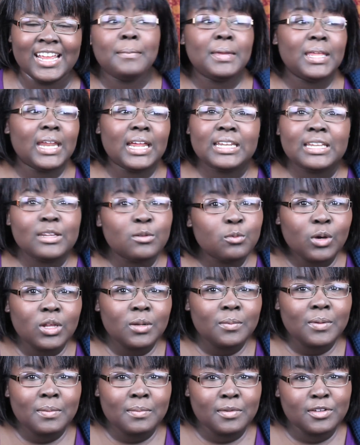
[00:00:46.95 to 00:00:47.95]
I mean, I didn't want
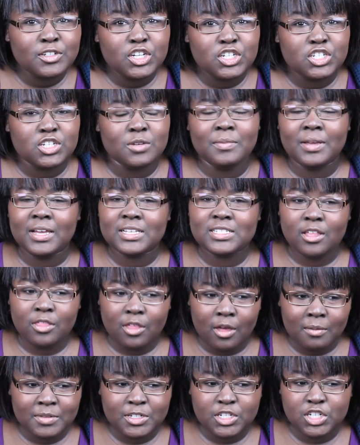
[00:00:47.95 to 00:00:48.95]
to be a magician because I
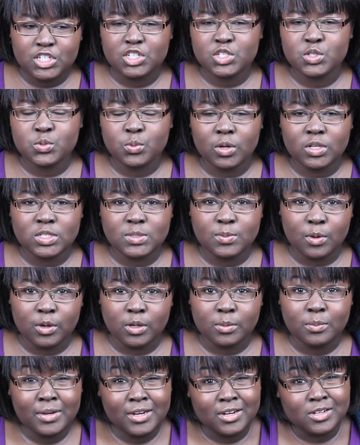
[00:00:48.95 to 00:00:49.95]
thought magicians were all
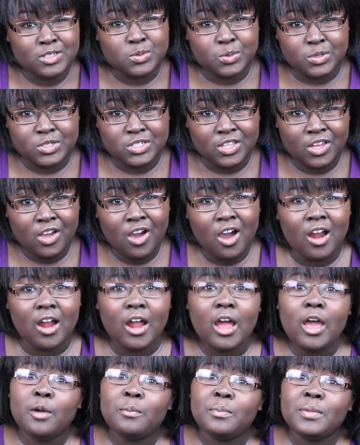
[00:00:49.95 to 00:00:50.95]
smoke and mirrors, which they are.